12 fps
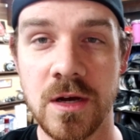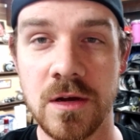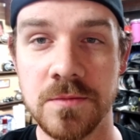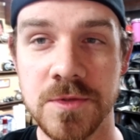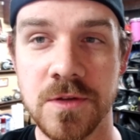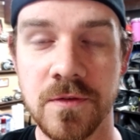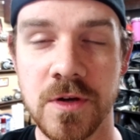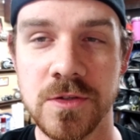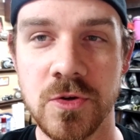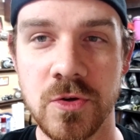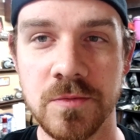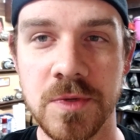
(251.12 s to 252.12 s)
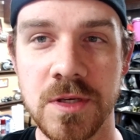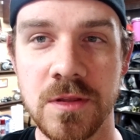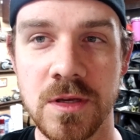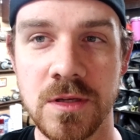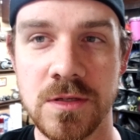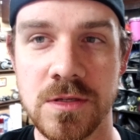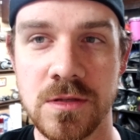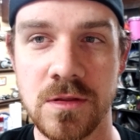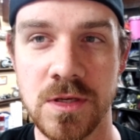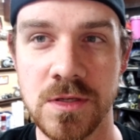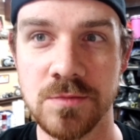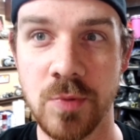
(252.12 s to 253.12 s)
Stefan told me that
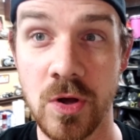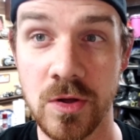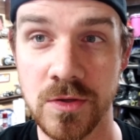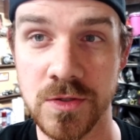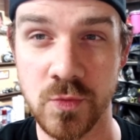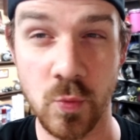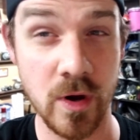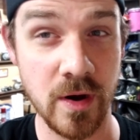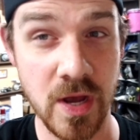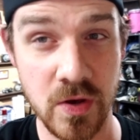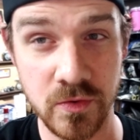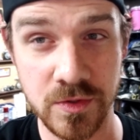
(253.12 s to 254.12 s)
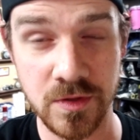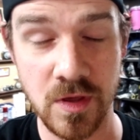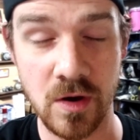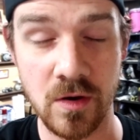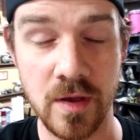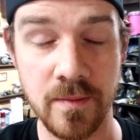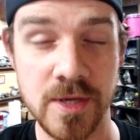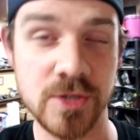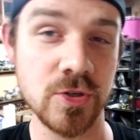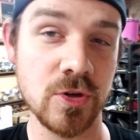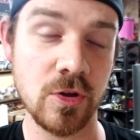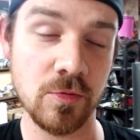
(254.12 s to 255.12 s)
these balls wear out. They are a
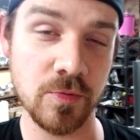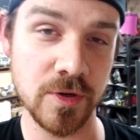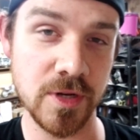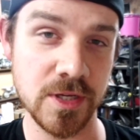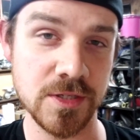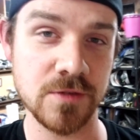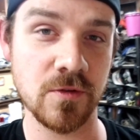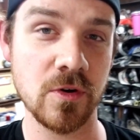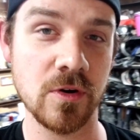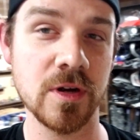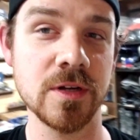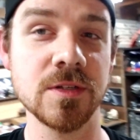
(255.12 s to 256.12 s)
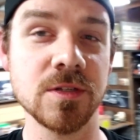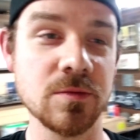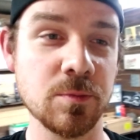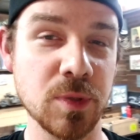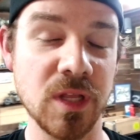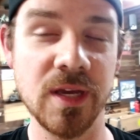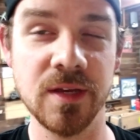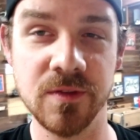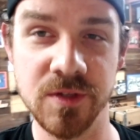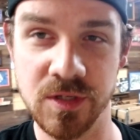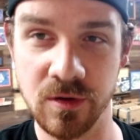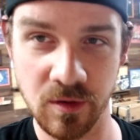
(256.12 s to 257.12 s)
major culprit as far as play in
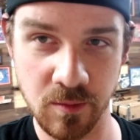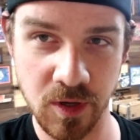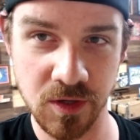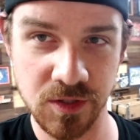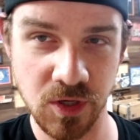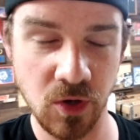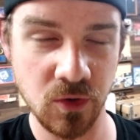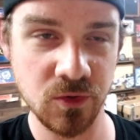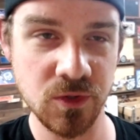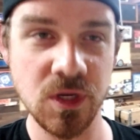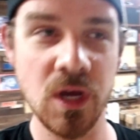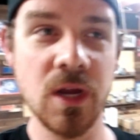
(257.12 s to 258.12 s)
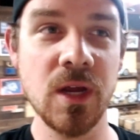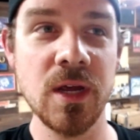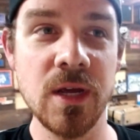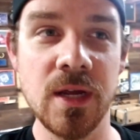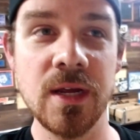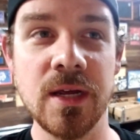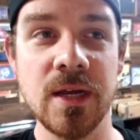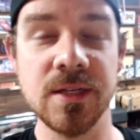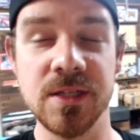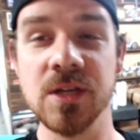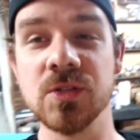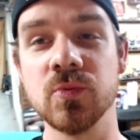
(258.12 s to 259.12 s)
the steering box goes.
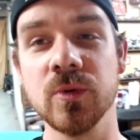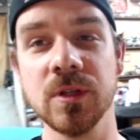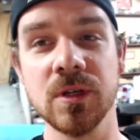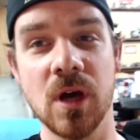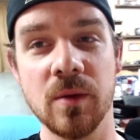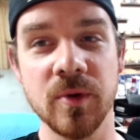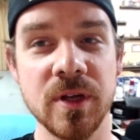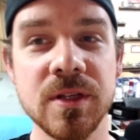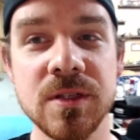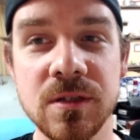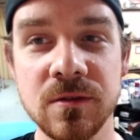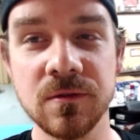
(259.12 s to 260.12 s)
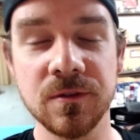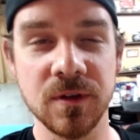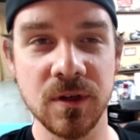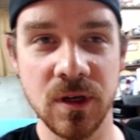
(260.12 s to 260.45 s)
His kit's really comprehensive.